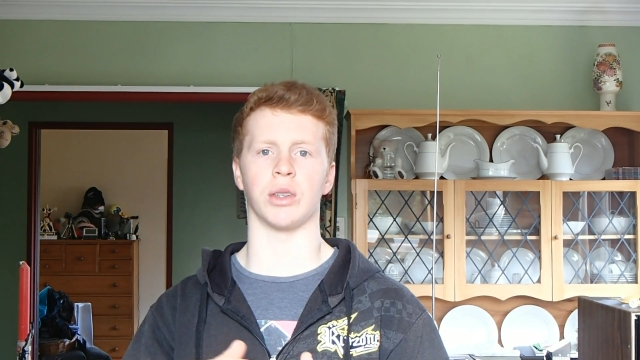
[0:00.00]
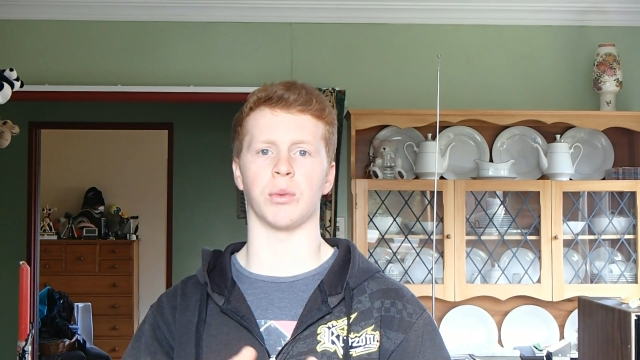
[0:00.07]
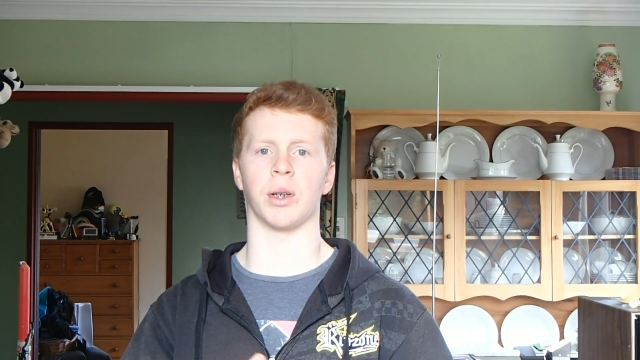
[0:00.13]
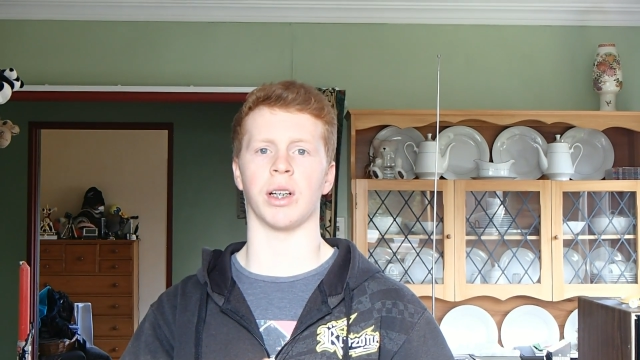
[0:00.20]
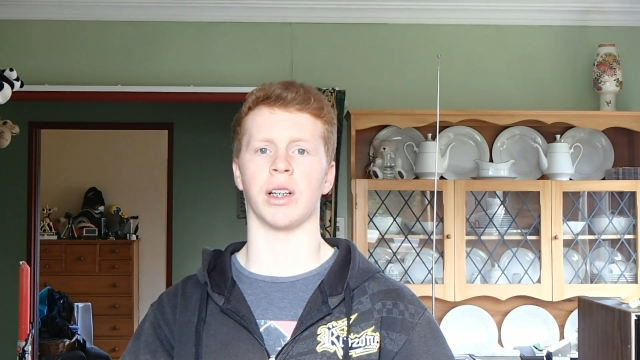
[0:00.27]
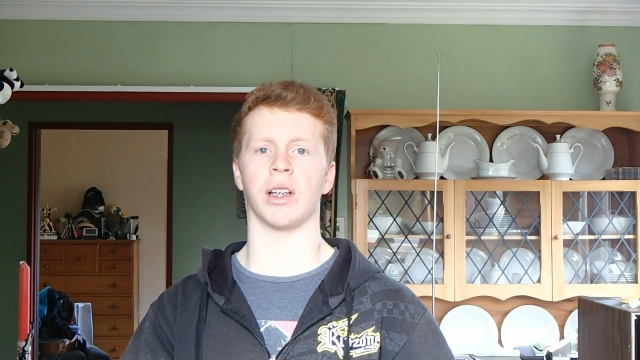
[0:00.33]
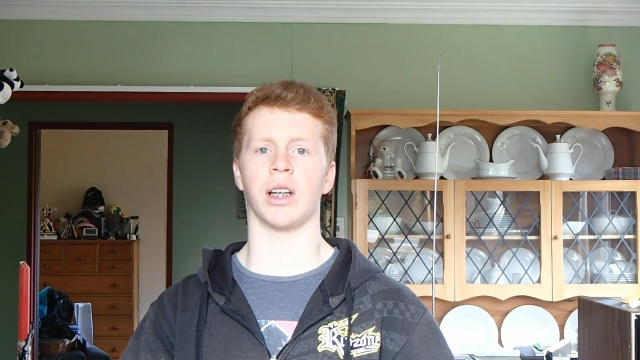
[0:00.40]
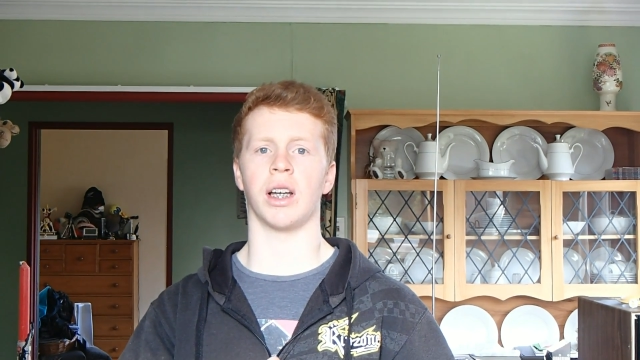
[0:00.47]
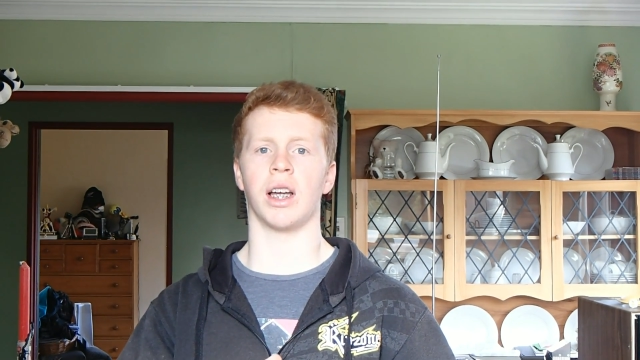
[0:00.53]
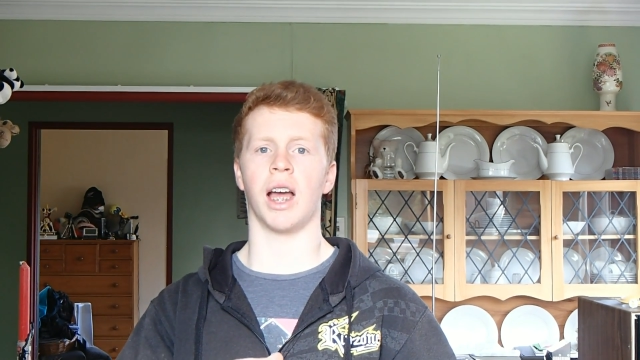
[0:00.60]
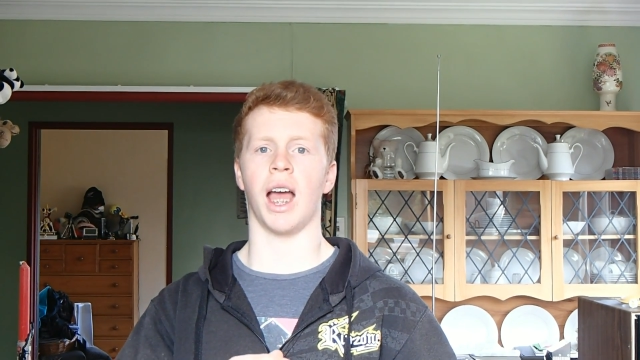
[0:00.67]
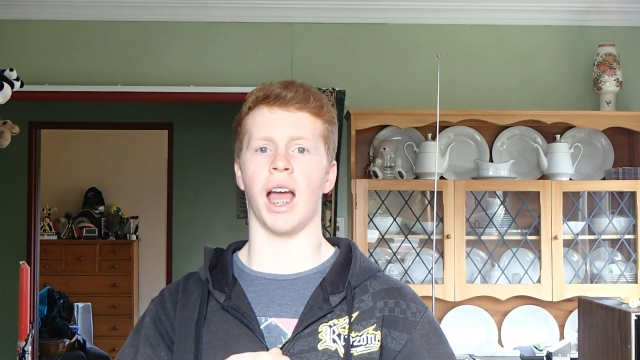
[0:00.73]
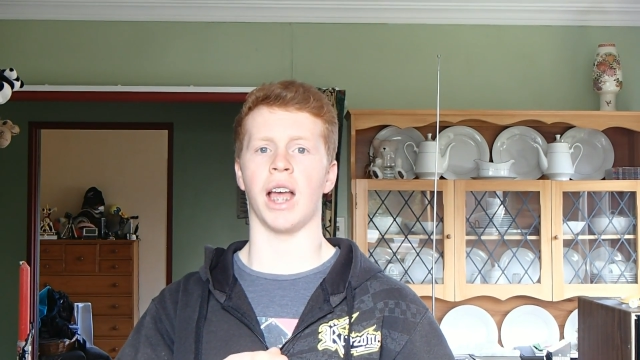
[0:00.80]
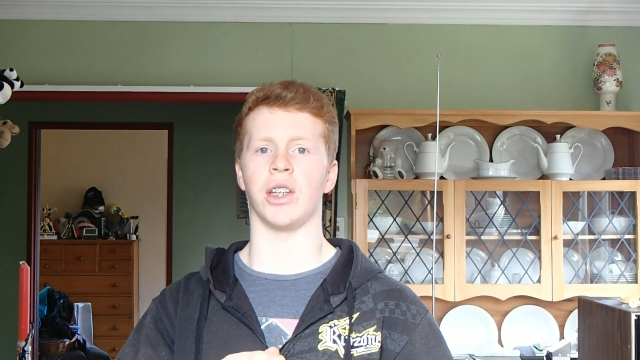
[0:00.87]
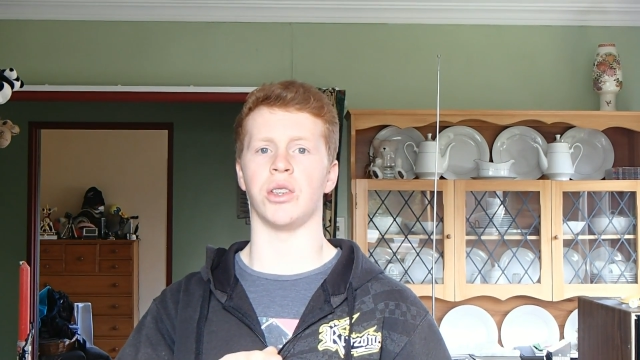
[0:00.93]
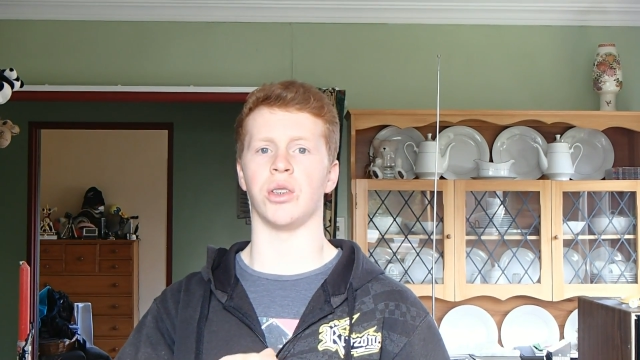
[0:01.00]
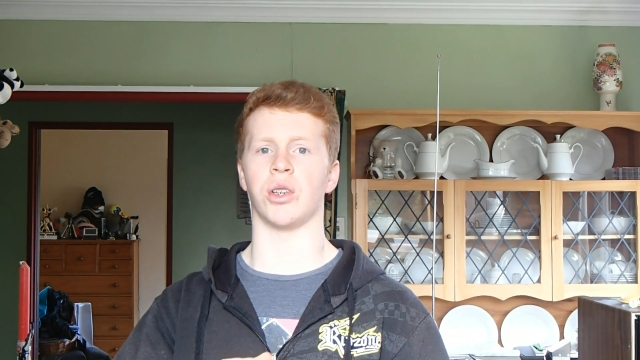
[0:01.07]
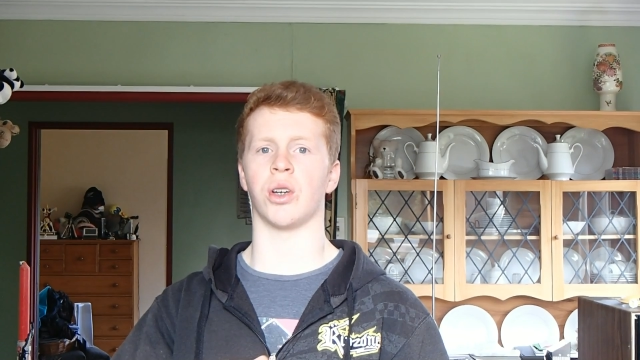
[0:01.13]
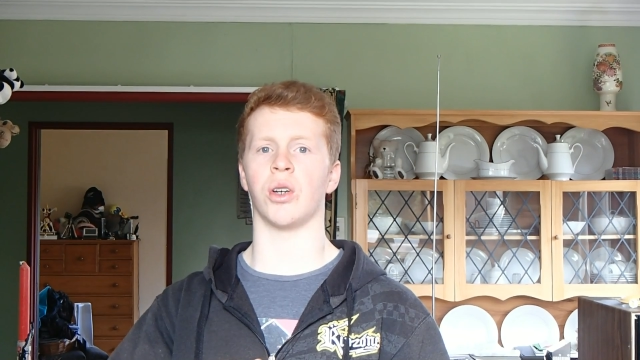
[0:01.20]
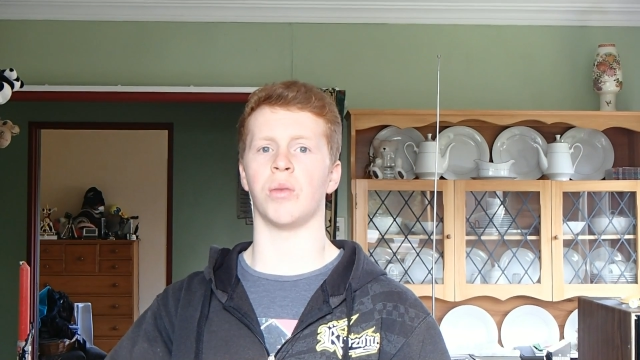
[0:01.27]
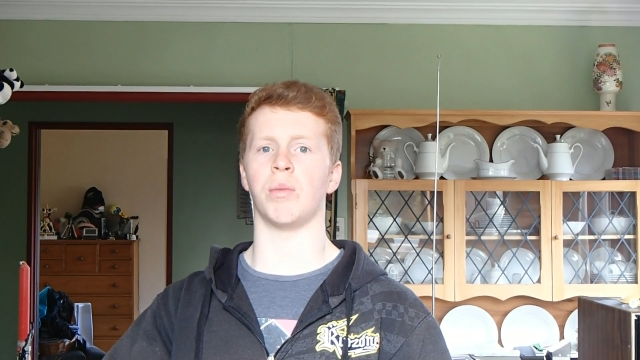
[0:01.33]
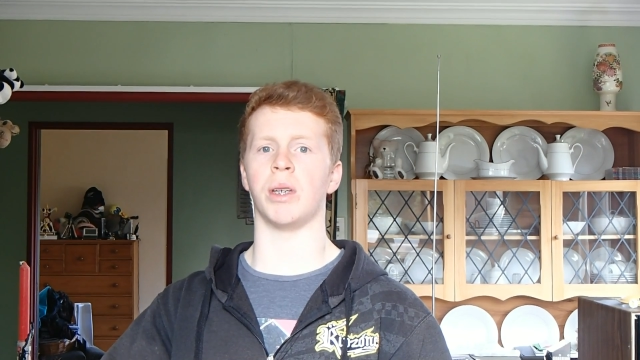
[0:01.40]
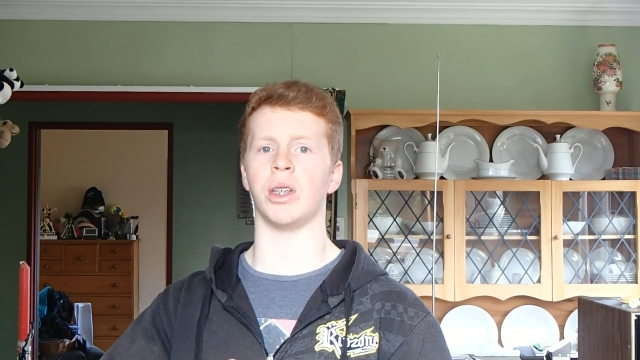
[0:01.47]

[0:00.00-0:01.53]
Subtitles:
whereas you could be